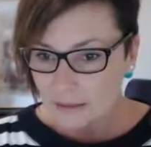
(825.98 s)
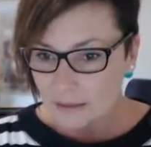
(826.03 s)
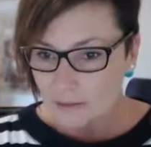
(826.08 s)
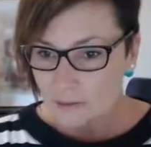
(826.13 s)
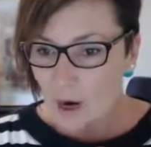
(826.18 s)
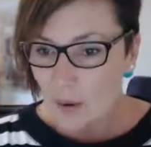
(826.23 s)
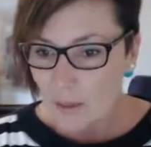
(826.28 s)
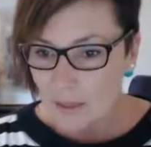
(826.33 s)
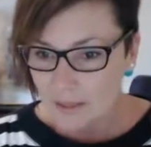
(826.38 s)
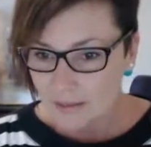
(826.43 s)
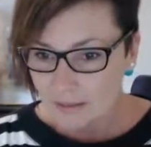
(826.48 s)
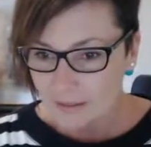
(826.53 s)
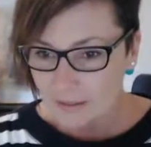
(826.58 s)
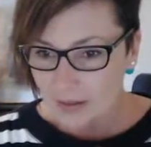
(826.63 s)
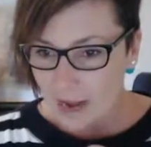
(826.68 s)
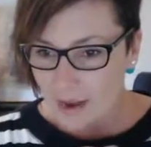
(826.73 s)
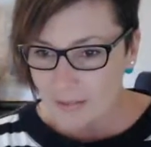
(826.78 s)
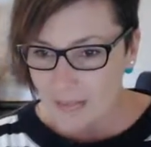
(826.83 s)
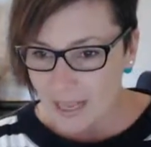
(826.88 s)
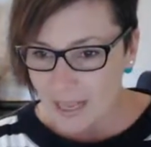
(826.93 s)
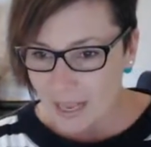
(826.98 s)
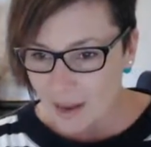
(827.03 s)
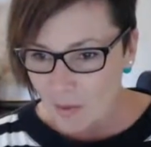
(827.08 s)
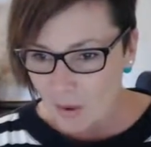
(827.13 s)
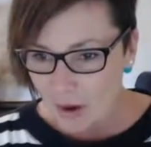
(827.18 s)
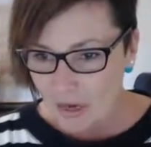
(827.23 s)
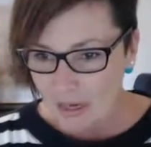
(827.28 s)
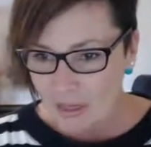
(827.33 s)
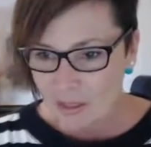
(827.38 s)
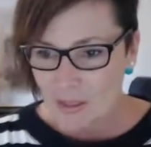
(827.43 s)
Robin, I'm
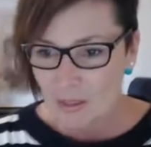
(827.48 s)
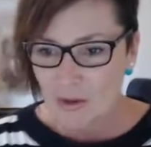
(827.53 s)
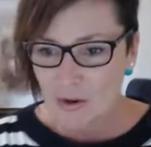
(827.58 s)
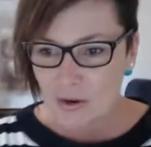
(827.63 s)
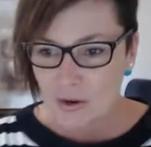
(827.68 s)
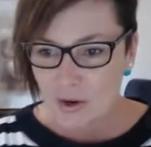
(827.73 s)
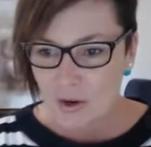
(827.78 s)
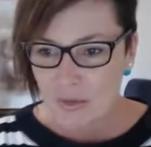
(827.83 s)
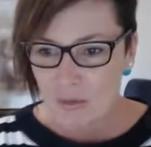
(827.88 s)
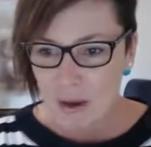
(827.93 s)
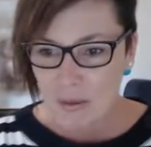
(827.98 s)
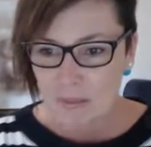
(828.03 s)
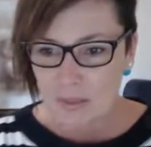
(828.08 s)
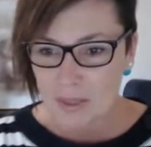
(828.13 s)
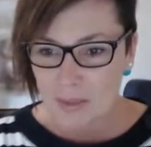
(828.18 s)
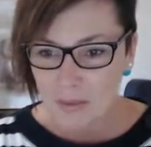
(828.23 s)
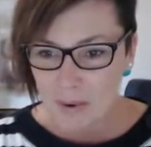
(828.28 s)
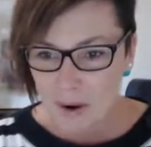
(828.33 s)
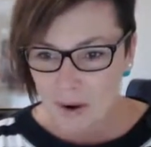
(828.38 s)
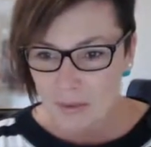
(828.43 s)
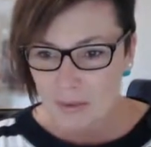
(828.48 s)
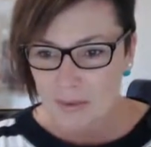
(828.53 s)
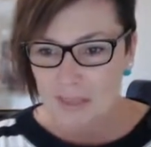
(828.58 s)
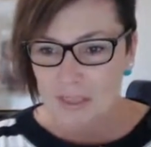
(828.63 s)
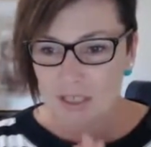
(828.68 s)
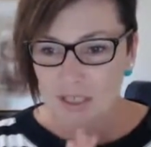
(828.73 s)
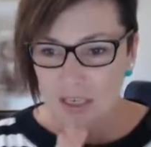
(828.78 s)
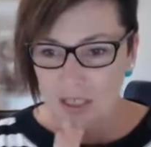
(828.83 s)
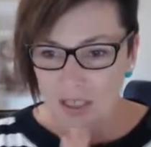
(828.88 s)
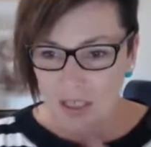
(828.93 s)
celebrating 2 new mums to work with to
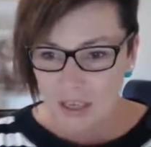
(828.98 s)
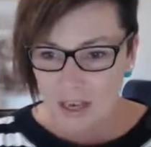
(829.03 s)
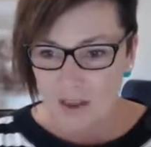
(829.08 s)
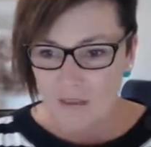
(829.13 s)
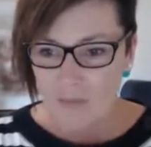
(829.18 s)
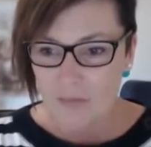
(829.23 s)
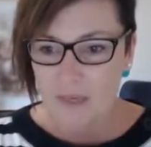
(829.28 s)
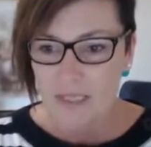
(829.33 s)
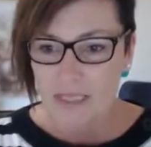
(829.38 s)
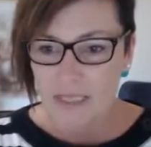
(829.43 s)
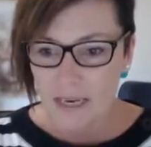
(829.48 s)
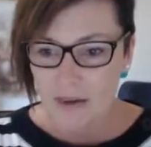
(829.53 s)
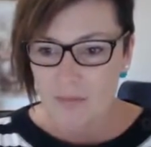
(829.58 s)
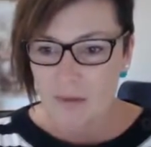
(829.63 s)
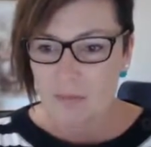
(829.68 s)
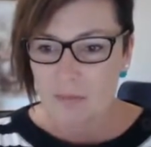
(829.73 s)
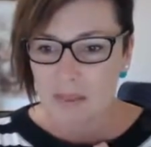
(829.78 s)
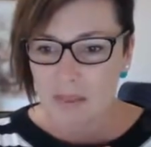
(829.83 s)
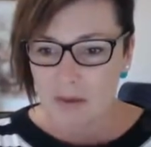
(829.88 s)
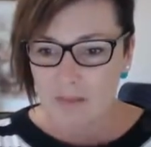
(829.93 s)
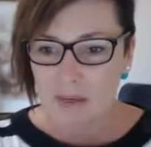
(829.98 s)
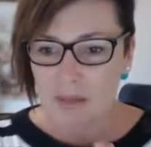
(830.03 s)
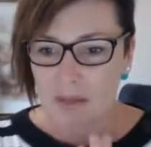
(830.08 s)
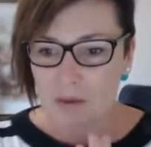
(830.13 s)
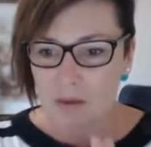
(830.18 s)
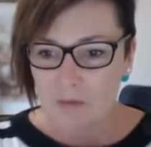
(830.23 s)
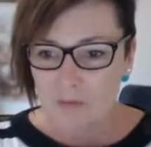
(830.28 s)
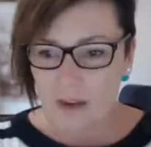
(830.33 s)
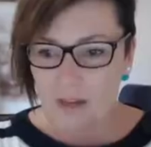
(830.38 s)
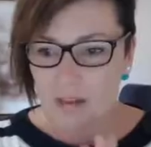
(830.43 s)
change their life. My team members committed to a
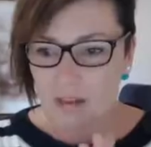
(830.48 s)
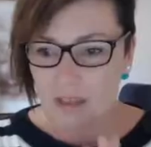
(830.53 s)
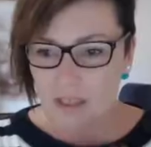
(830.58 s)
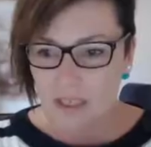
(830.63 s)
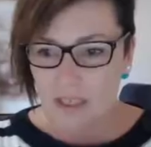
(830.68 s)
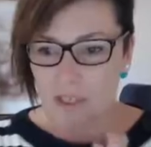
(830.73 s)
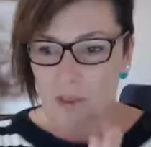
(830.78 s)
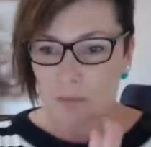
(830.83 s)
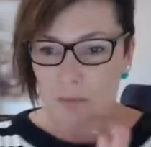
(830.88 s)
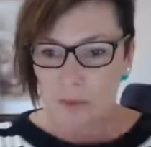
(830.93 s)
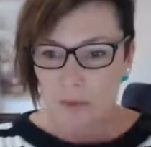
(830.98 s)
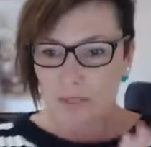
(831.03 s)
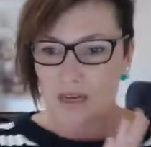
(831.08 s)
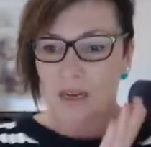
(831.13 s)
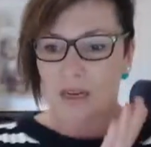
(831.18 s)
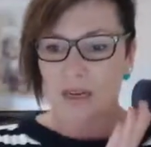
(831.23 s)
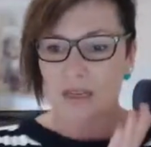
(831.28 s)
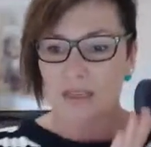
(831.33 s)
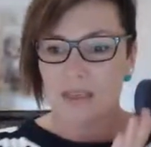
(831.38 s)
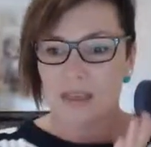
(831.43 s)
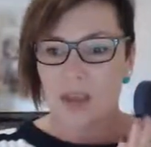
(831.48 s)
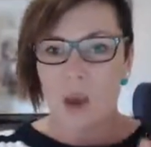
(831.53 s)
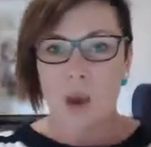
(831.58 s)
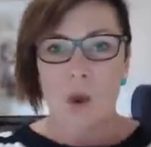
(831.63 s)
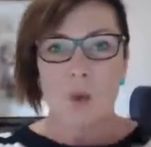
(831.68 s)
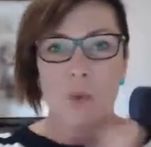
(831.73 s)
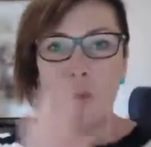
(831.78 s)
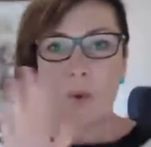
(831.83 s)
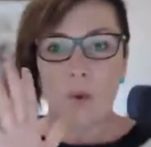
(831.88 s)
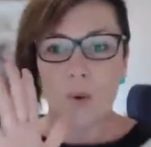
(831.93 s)
fast track challenge to Port Douglas.
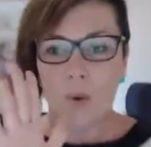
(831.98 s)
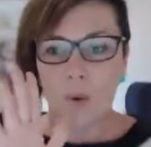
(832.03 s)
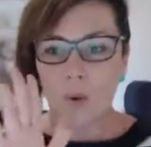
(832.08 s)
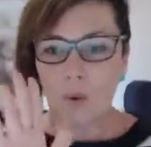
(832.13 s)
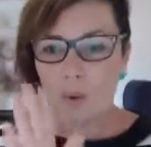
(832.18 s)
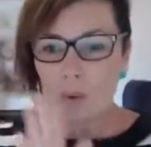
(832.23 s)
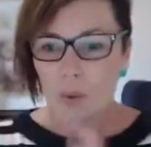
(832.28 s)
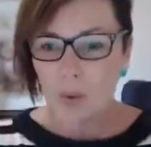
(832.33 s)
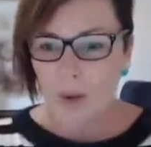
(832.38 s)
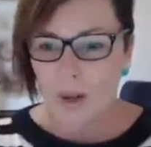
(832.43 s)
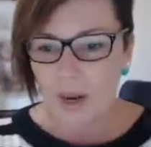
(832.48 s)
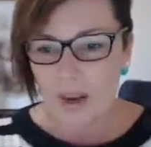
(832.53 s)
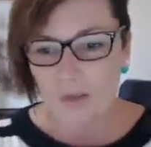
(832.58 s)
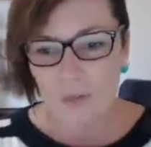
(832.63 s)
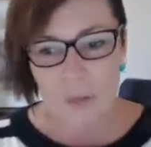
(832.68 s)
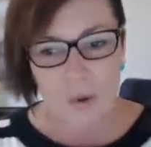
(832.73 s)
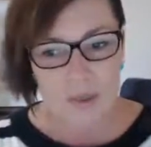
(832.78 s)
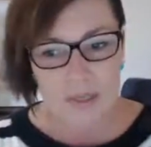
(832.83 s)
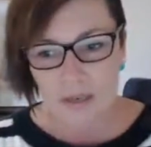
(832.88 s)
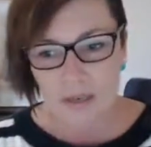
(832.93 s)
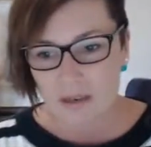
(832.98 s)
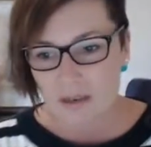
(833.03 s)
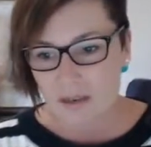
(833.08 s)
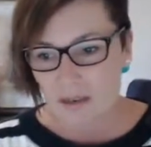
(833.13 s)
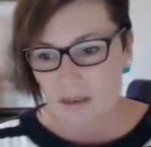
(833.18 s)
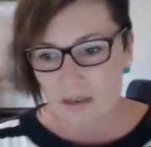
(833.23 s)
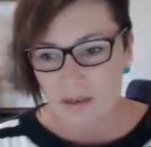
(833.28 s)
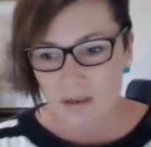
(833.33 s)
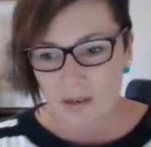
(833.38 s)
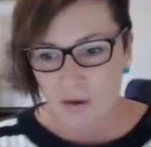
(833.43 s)
Woohoo! I love Port Douglas.
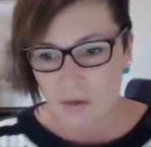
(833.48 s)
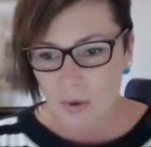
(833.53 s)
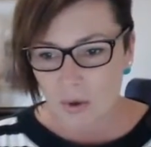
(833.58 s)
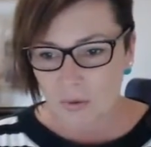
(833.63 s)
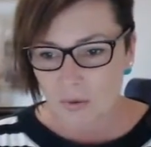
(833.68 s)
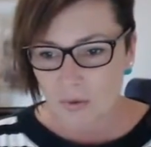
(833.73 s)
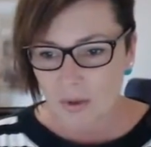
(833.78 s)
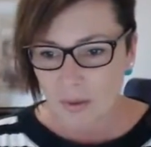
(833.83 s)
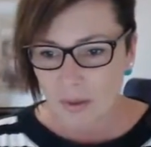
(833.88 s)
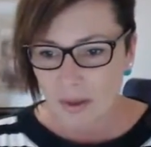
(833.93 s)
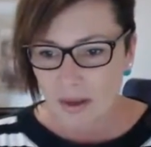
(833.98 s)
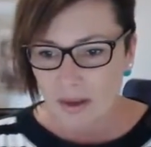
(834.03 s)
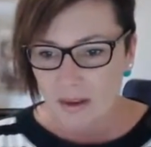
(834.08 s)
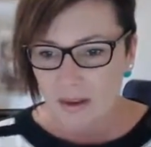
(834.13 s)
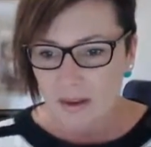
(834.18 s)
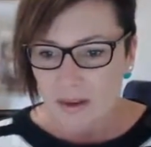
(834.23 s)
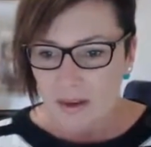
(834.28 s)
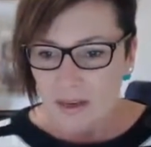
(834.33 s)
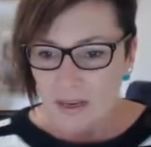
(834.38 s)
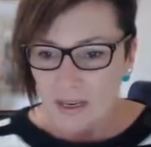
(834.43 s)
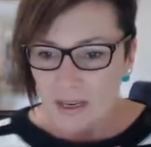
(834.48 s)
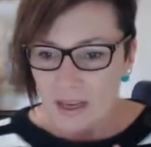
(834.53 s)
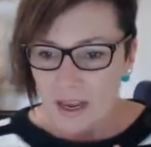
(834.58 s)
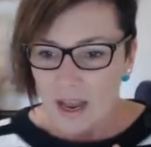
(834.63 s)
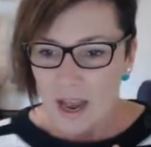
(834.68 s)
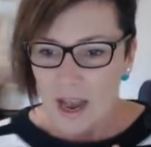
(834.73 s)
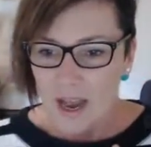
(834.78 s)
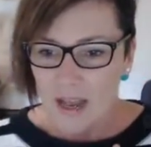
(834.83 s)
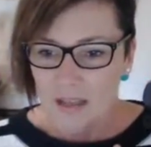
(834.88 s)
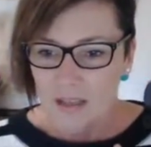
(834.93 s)
It's so beautiful up there.
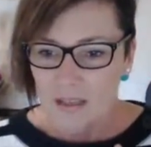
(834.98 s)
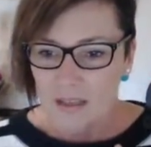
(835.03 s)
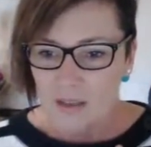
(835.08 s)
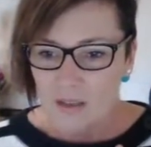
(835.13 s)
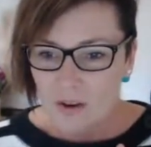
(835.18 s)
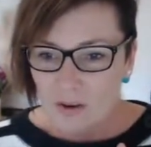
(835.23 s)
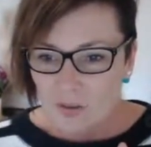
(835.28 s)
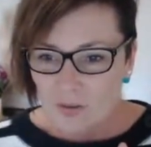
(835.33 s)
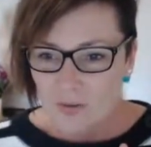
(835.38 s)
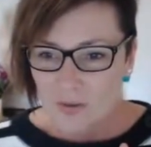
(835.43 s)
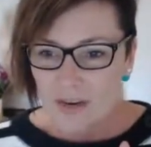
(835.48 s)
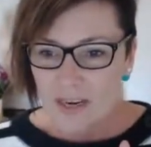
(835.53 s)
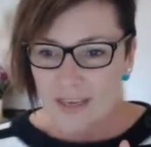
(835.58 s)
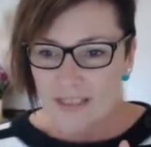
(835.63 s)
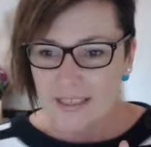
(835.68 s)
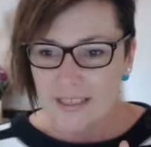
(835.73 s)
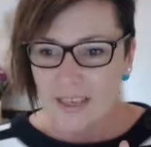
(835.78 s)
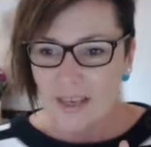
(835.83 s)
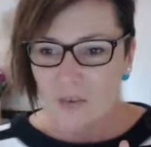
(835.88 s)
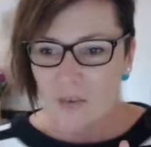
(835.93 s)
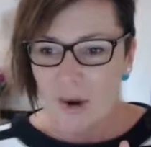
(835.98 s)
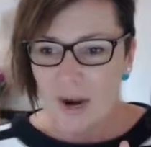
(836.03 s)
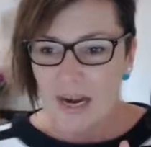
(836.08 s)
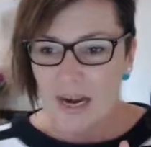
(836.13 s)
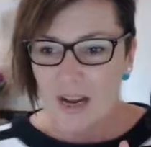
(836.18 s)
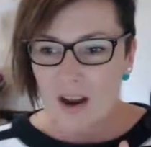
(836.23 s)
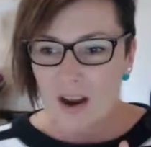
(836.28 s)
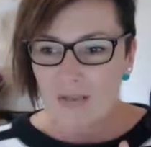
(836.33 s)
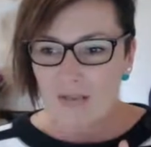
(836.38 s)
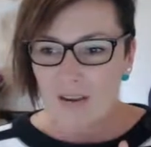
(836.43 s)
Sophie, celebrating
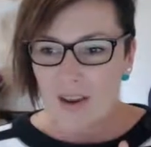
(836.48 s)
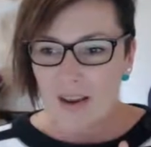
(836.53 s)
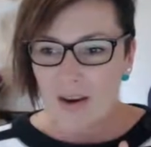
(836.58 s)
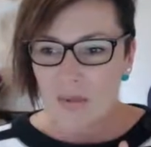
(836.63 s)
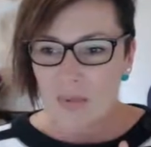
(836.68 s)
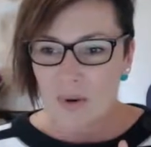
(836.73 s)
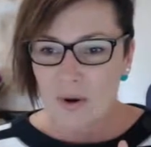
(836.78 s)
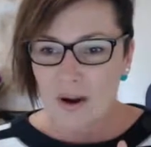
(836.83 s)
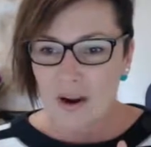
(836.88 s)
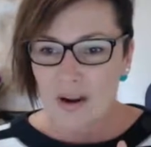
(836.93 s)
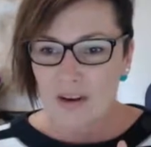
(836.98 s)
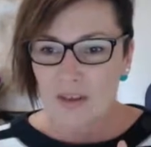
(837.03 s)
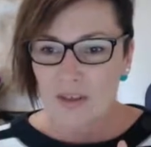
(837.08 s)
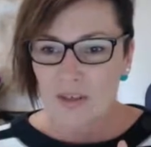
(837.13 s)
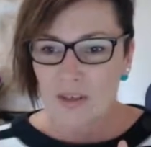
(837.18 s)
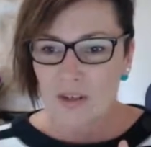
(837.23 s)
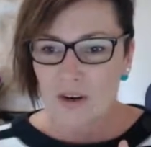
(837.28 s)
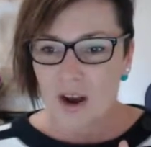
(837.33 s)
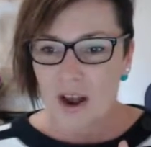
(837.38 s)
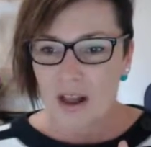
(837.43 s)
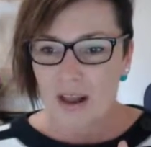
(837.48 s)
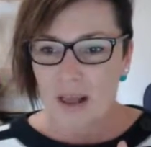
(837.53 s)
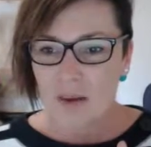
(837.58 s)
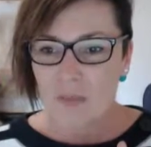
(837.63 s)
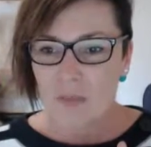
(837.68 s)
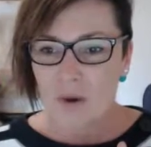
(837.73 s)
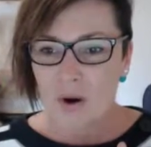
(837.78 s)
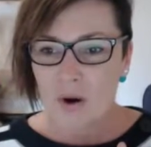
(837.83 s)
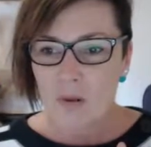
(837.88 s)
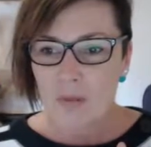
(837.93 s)
I found a product to trial and
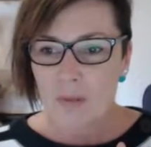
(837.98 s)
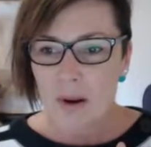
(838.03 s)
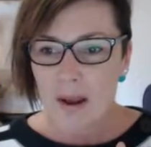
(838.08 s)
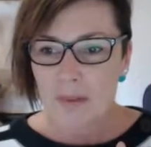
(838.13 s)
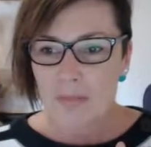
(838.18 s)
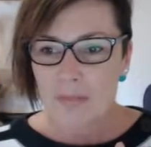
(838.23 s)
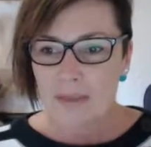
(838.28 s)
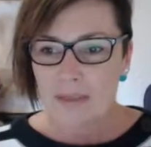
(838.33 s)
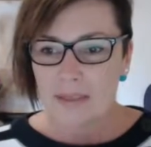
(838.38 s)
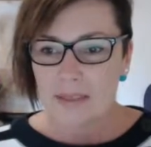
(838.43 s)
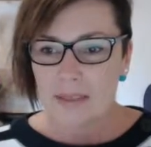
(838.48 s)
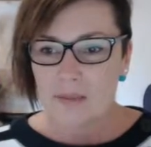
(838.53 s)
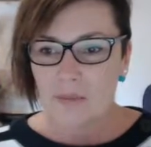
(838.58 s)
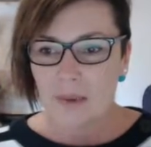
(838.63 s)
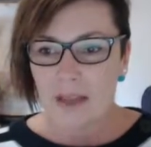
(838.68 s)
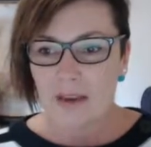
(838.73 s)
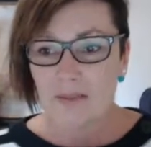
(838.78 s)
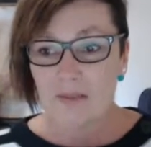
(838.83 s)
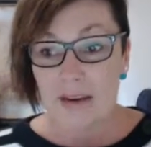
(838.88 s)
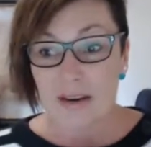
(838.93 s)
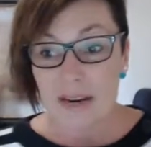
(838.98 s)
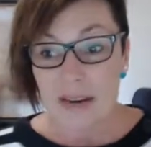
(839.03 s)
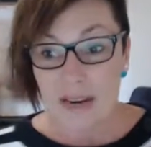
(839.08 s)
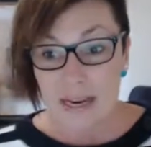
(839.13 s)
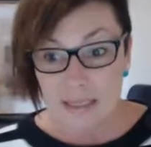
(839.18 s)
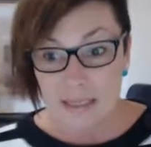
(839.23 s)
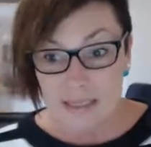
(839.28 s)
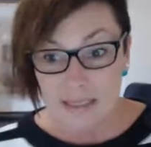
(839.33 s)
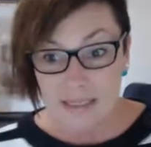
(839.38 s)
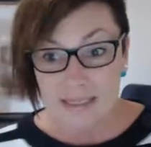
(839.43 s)
model my business plan for
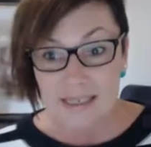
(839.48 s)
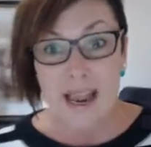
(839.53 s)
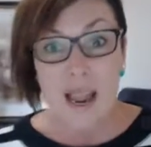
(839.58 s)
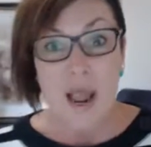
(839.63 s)
Nice.